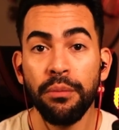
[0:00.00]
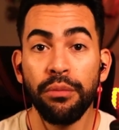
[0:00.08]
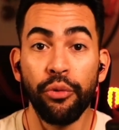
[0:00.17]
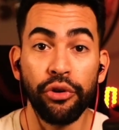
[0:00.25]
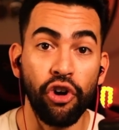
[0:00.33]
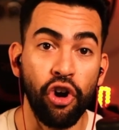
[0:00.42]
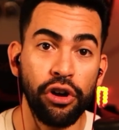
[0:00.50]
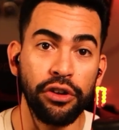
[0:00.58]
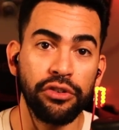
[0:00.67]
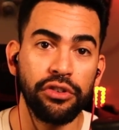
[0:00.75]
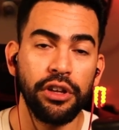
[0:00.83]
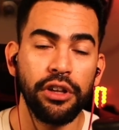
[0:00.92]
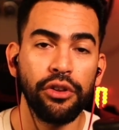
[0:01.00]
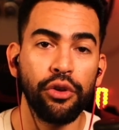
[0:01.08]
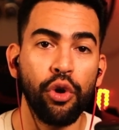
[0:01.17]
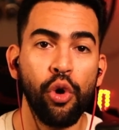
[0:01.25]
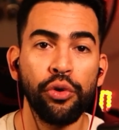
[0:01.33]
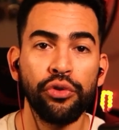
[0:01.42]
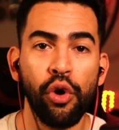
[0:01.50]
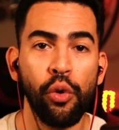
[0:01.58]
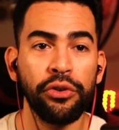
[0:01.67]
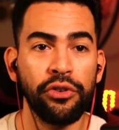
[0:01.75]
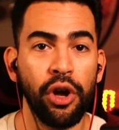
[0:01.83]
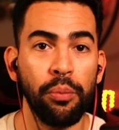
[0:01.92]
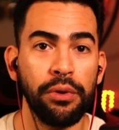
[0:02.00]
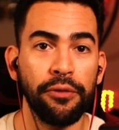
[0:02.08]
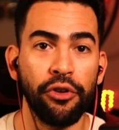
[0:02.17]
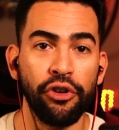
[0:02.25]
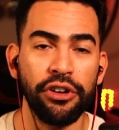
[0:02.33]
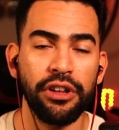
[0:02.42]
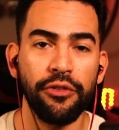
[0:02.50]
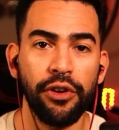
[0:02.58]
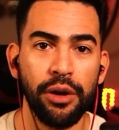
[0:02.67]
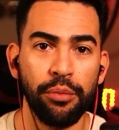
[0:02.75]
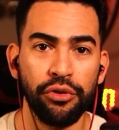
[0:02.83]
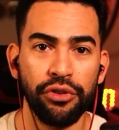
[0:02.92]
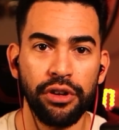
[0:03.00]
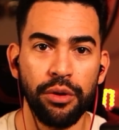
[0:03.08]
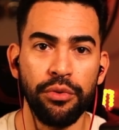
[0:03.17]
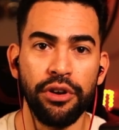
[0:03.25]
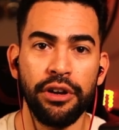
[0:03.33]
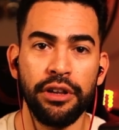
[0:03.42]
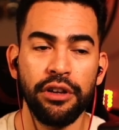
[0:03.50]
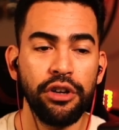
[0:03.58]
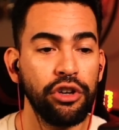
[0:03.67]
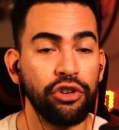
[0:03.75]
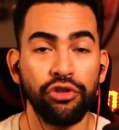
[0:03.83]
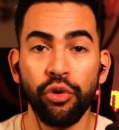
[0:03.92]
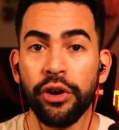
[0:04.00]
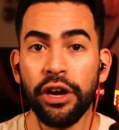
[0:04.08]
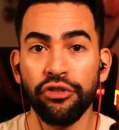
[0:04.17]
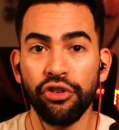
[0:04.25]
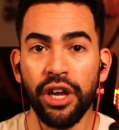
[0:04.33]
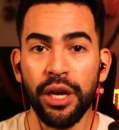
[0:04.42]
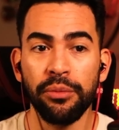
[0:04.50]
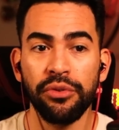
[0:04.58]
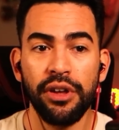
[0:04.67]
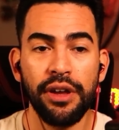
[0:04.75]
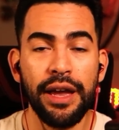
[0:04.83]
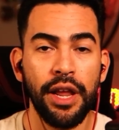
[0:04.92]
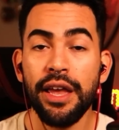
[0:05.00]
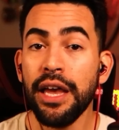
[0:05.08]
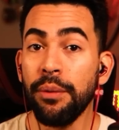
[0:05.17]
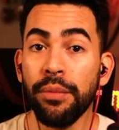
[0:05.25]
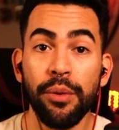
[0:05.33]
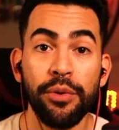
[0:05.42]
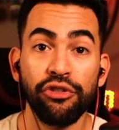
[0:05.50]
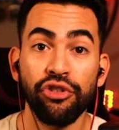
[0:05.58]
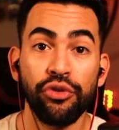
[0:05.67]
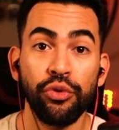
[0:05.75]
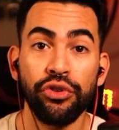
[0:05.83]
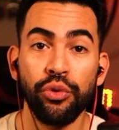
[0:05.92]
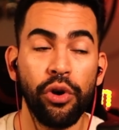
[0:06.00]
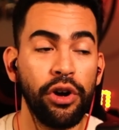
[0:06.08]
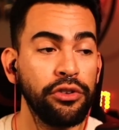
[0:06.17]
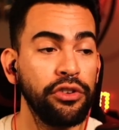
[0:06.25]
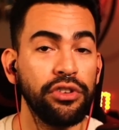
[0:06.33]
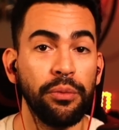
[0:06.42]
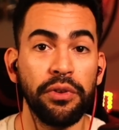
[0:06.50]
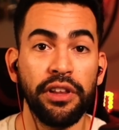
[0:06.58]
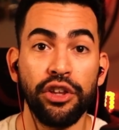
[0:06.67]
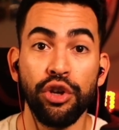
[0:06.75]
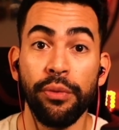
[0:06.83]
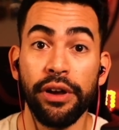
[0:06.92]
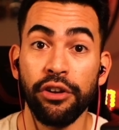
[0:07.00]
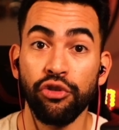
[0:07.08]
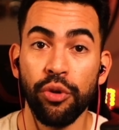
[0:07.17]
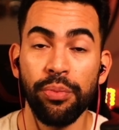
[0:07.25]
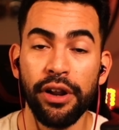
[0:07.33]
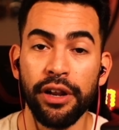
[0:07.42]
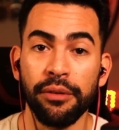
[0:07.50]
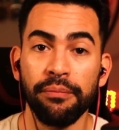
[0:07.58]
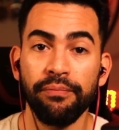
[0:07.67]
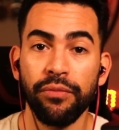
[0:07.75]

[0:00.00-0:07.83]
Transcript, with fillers: But regardless, the goal is always to uplift the indie developers in the community, showcase their games, and maybe introduce you all to something that you might enjoy playing.